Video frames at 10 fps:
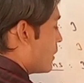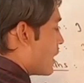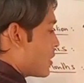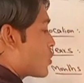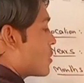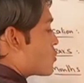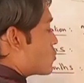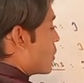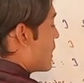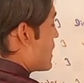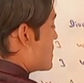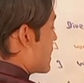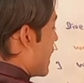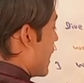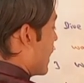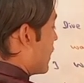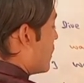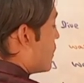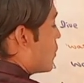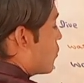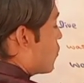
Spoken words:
dash. So I say in